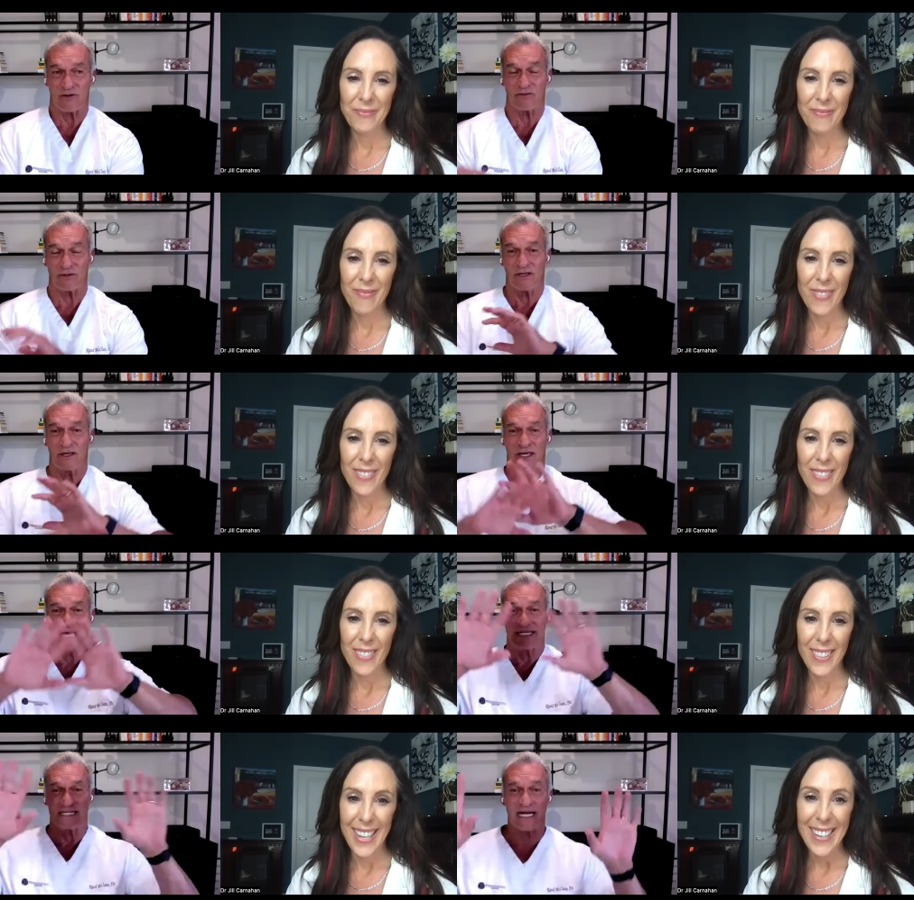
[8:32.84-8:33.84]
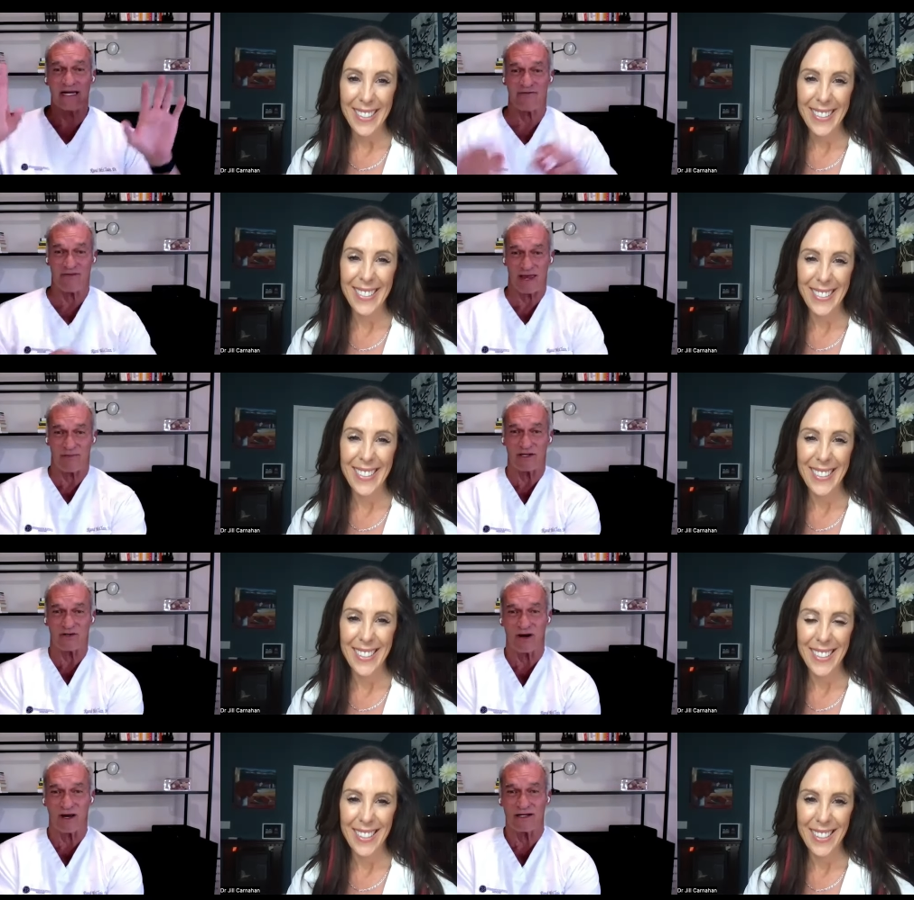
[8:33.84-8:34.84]
Speaker 1: or you know extended yes.
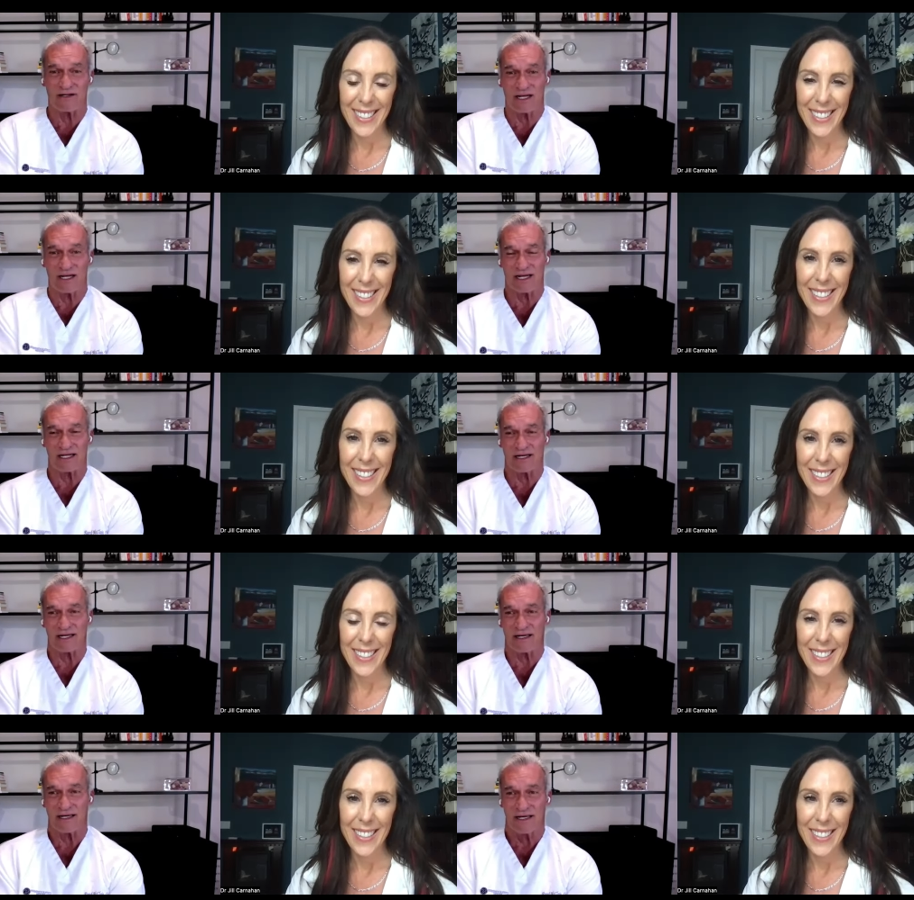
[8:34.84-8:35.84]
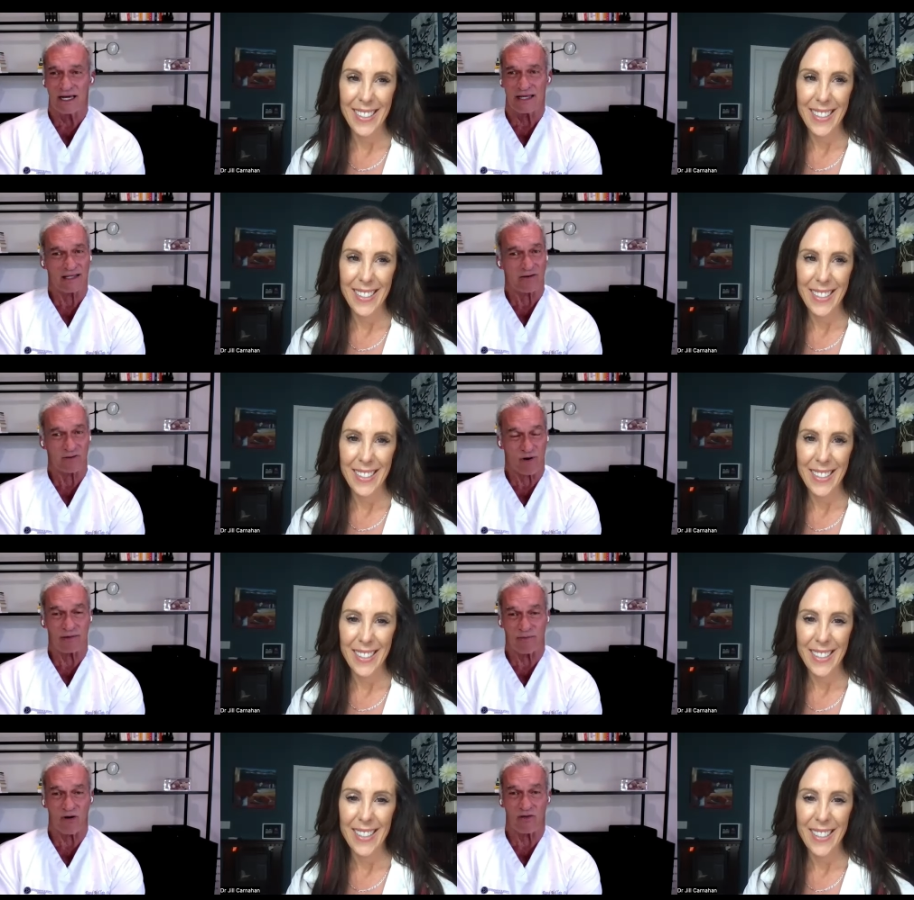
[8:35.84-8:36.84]
families right and and uh, i think that
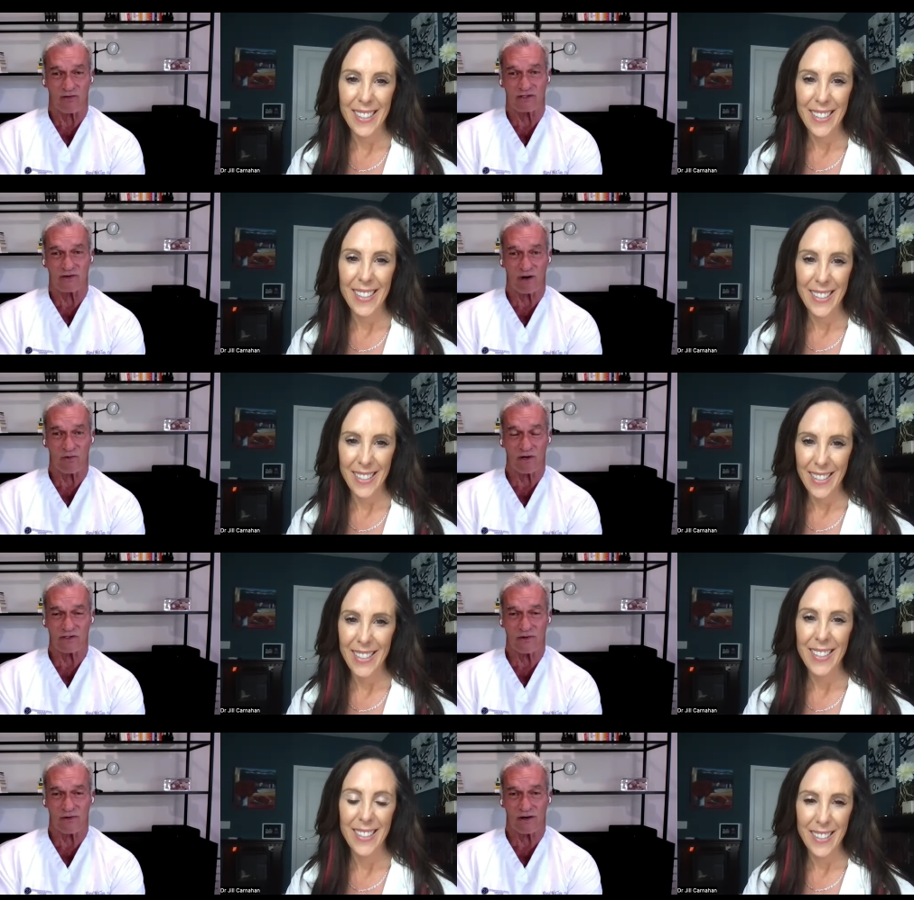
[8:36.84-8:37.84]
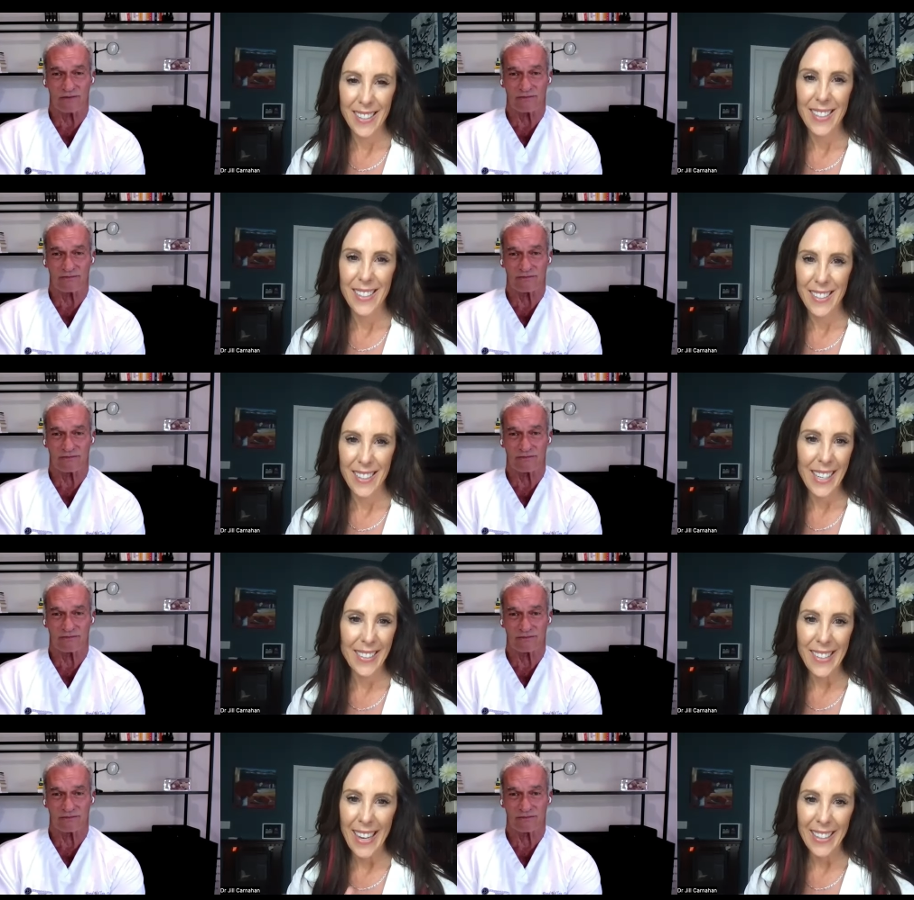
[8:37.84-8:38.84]
was probably part of the reason why it worked so well
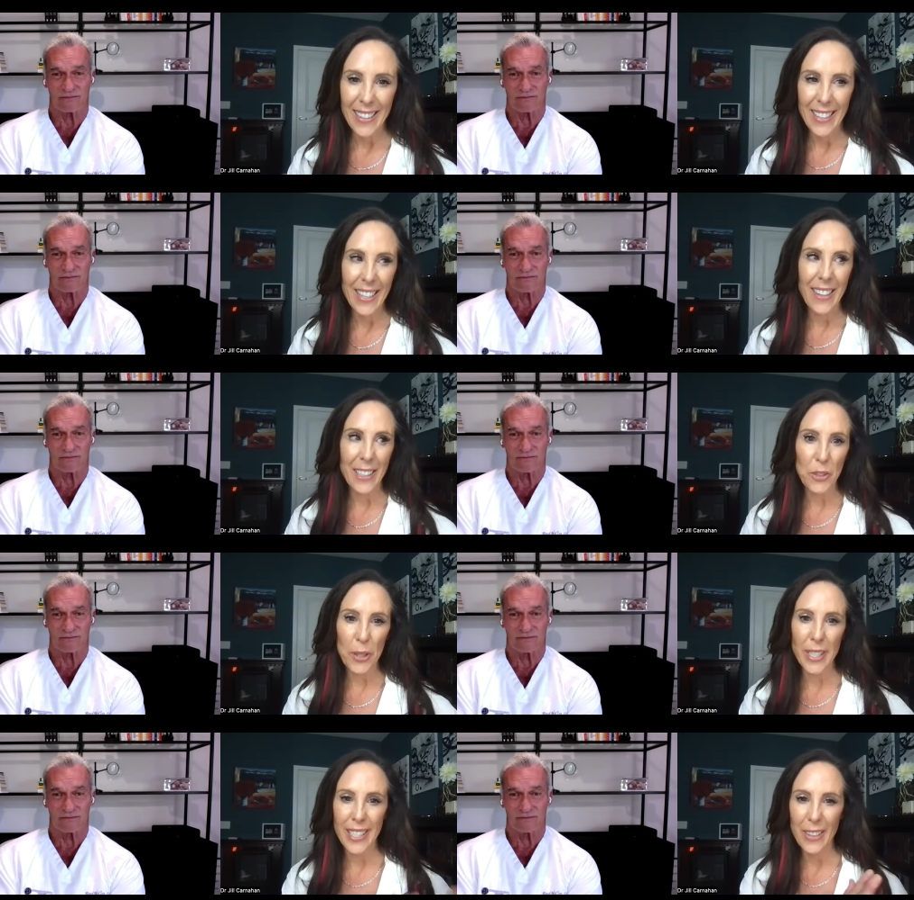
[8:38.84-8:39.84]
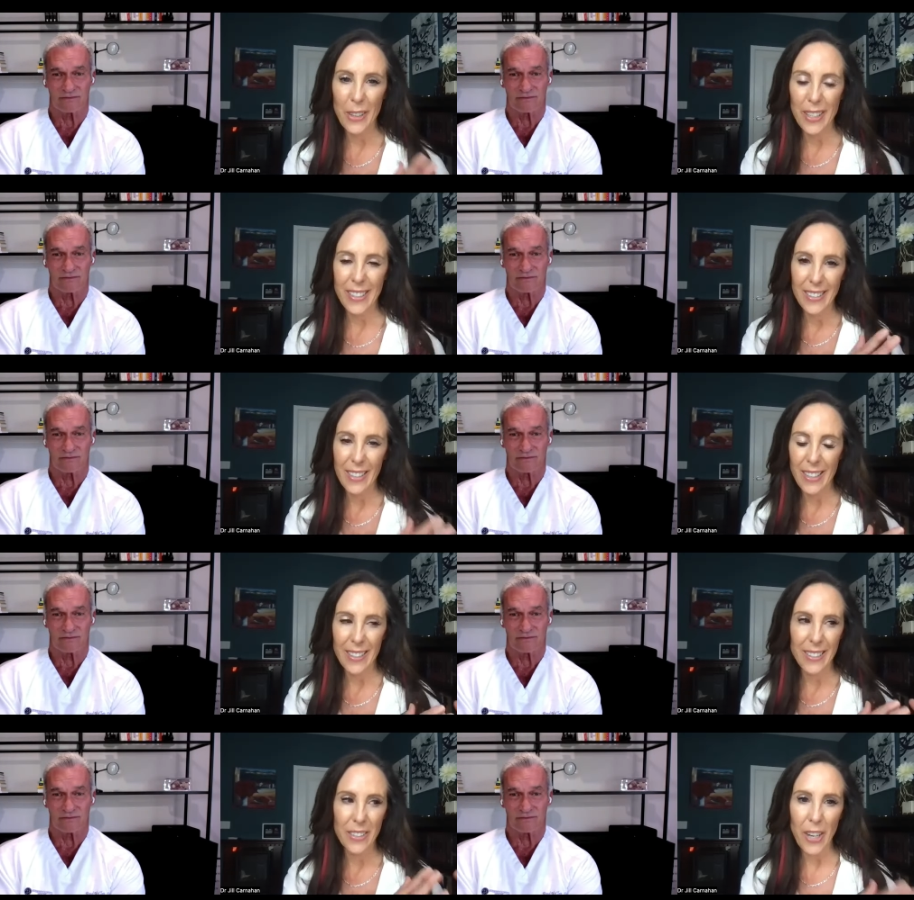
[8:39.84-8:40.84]
Speaker 2: exactly and they'd like treat you know the
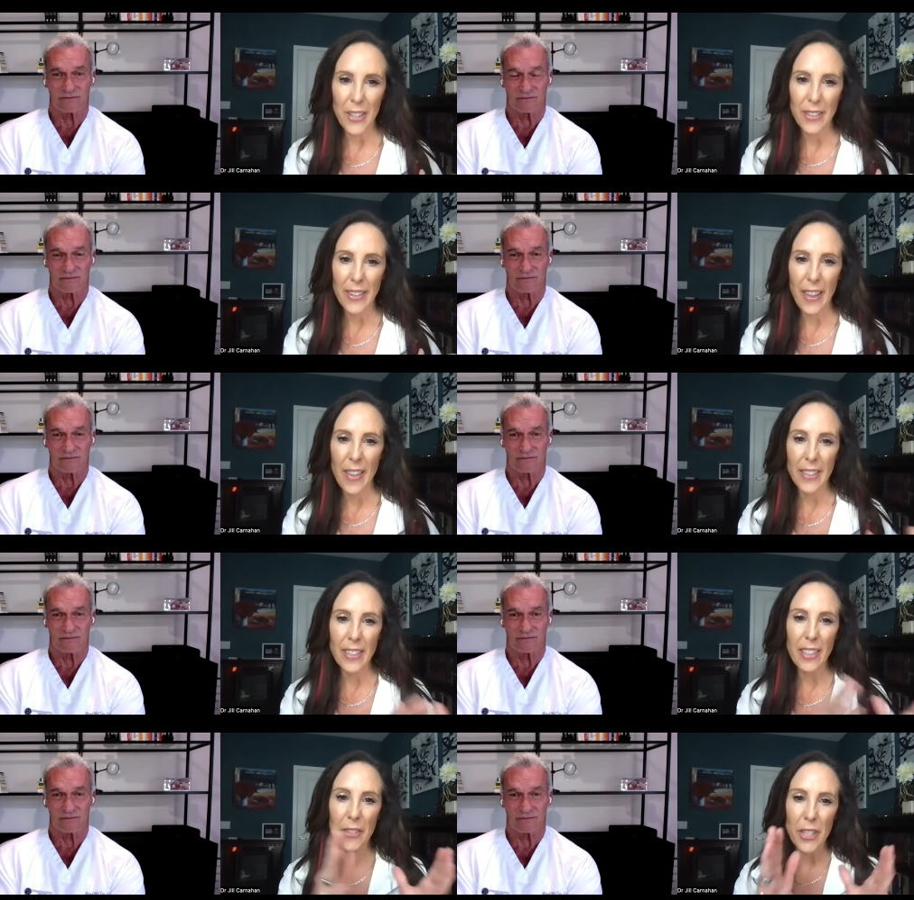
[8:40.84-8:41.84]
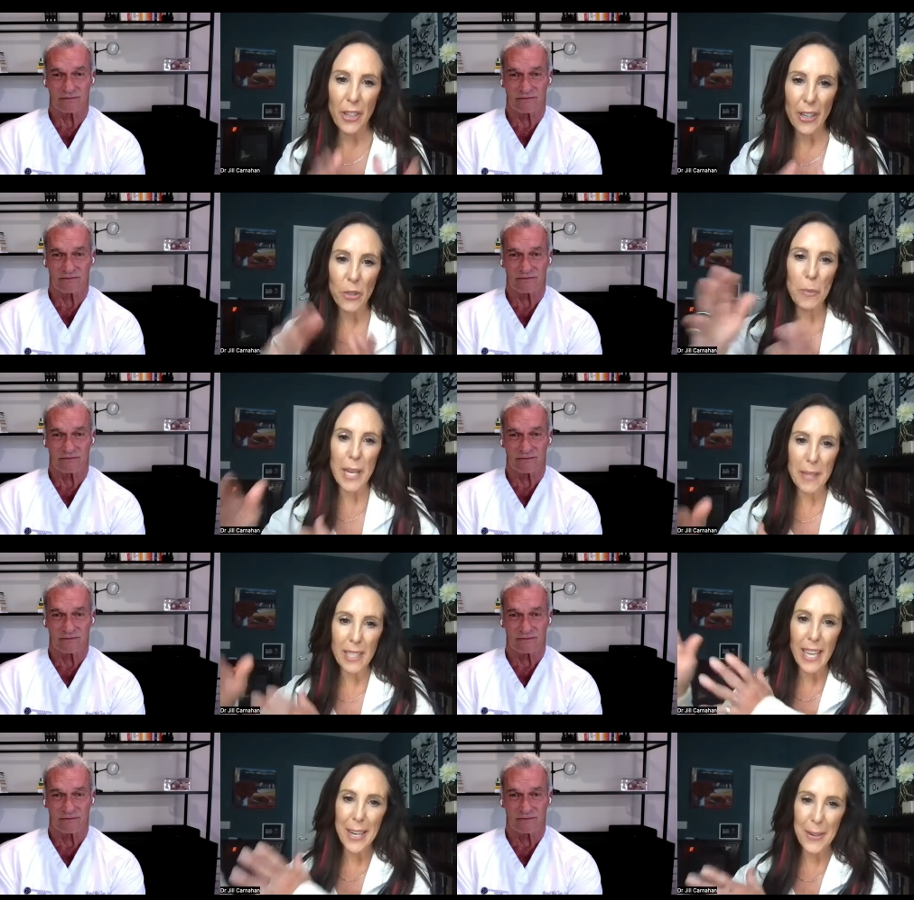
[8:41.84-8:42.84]
the daughter and then they deliver the daughter's
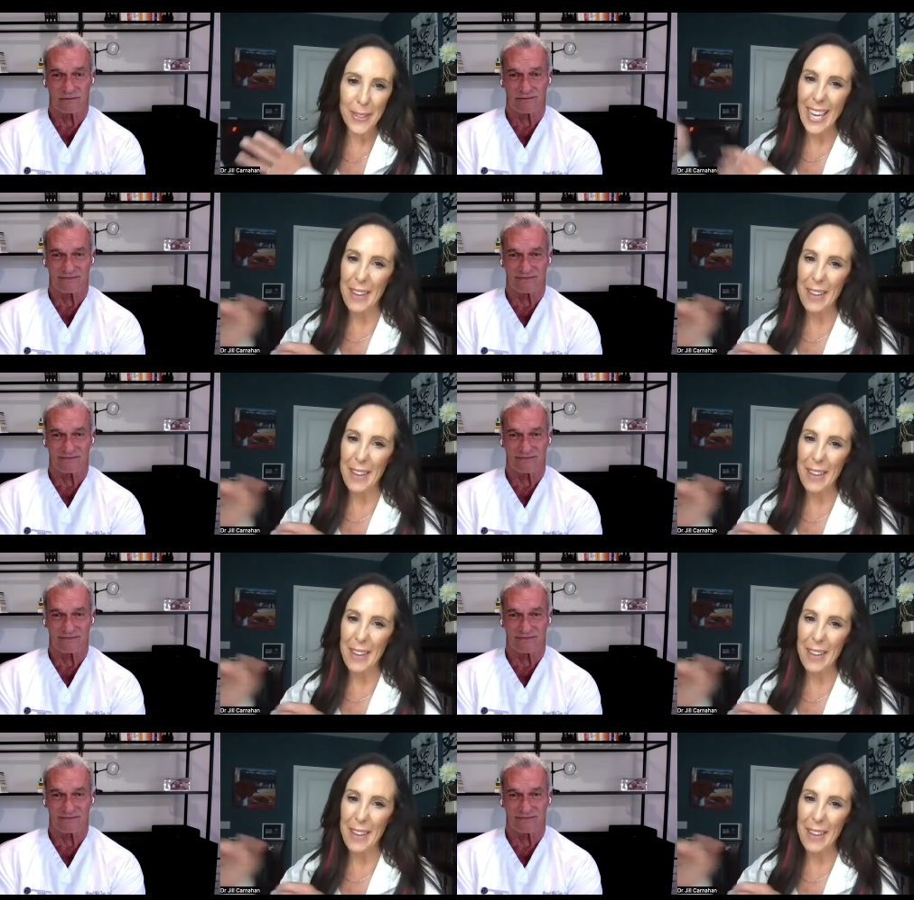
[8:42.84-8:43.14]
baby later in